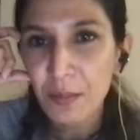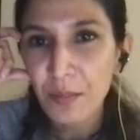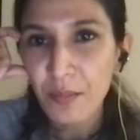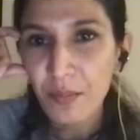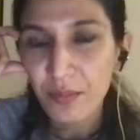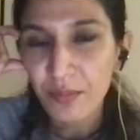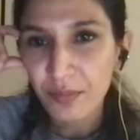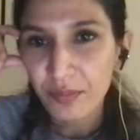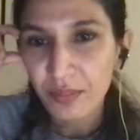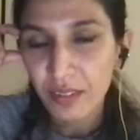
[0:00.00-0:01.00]
And
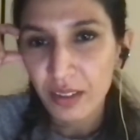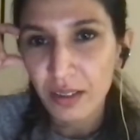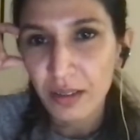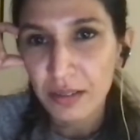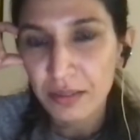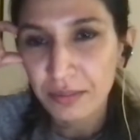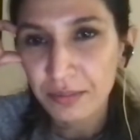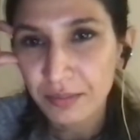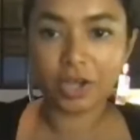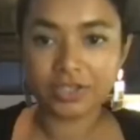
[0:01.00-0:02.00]
building
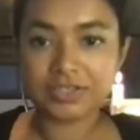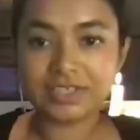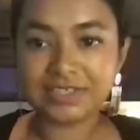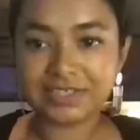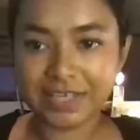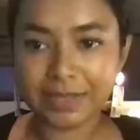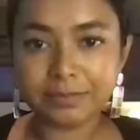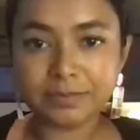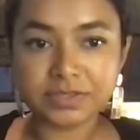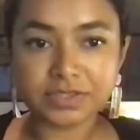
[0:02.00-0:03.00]
brand honestly
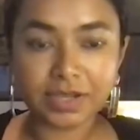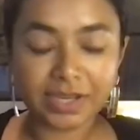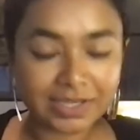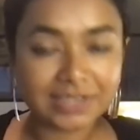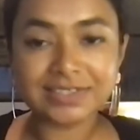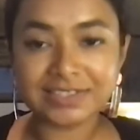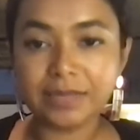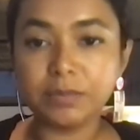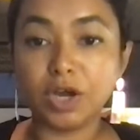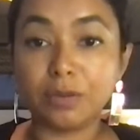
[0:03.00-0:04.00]
does
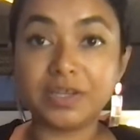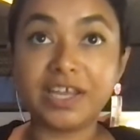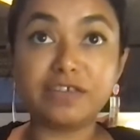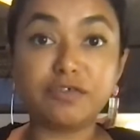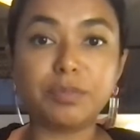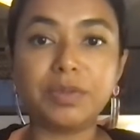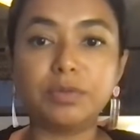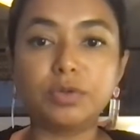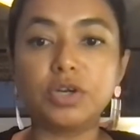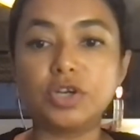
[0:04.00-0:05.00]
seem complicated for
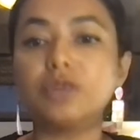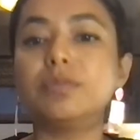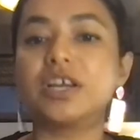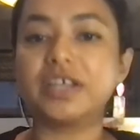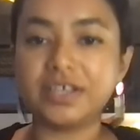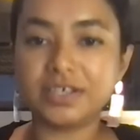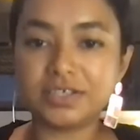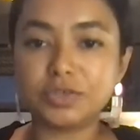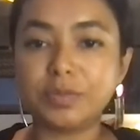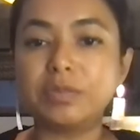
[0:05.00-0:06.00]
people who are not marketers,
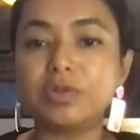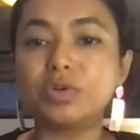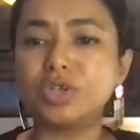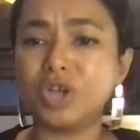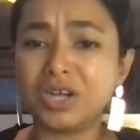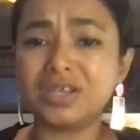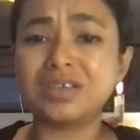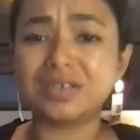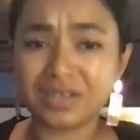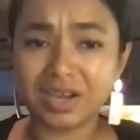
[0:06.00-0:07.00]
or people who are not
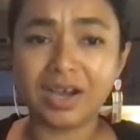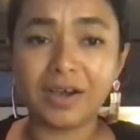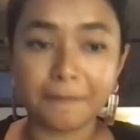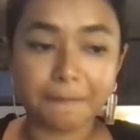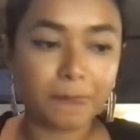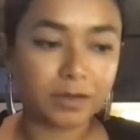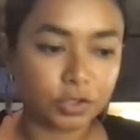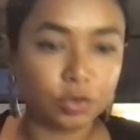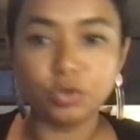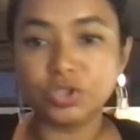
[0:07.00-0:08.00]

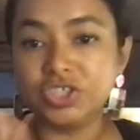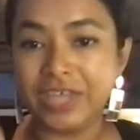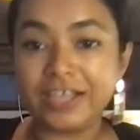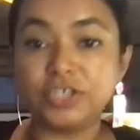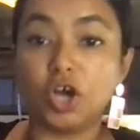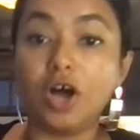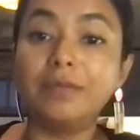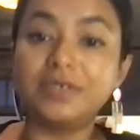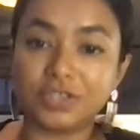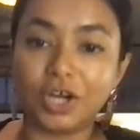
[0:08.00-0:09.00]
whose day job
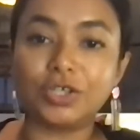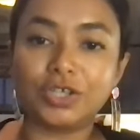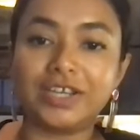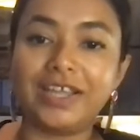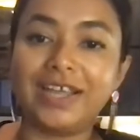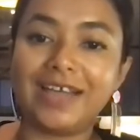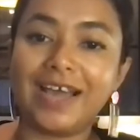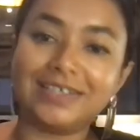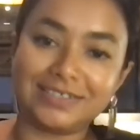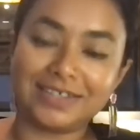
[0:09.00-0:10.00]
is not to create
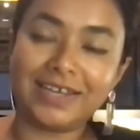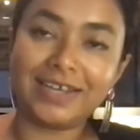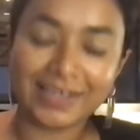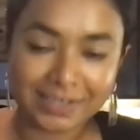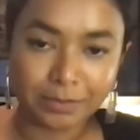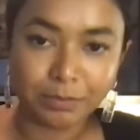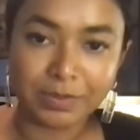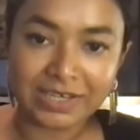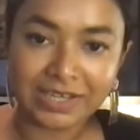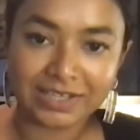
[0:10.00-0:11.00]
ads, right? I
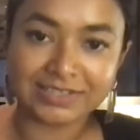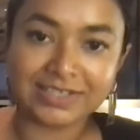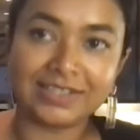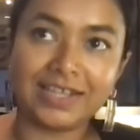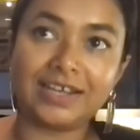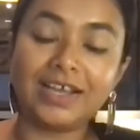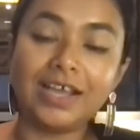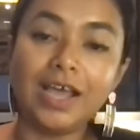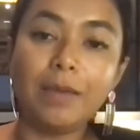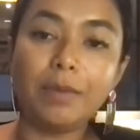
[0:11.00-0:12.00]
completely understand that.
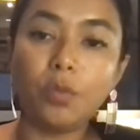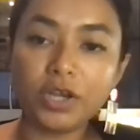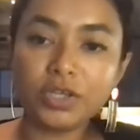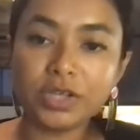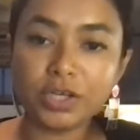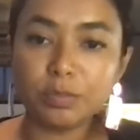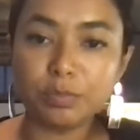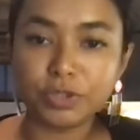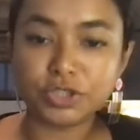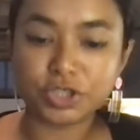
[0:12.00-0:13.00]
But what you need to
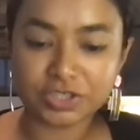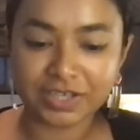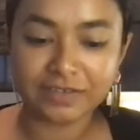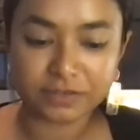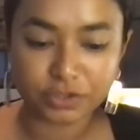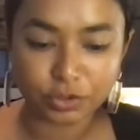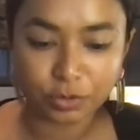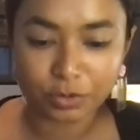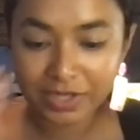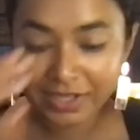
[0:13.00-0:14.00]
push yourself to
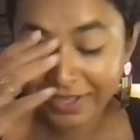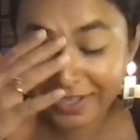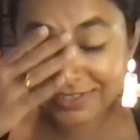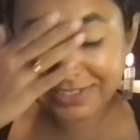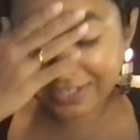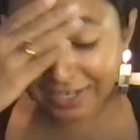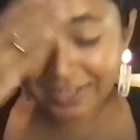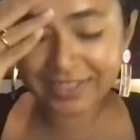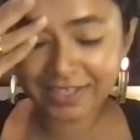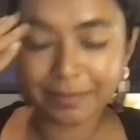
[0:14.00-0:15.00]
do is really
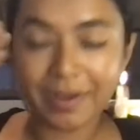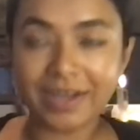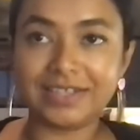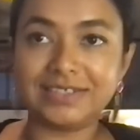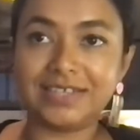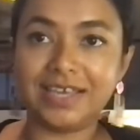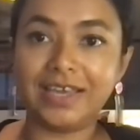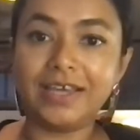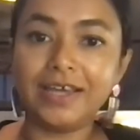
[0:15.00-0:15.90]
think back and say,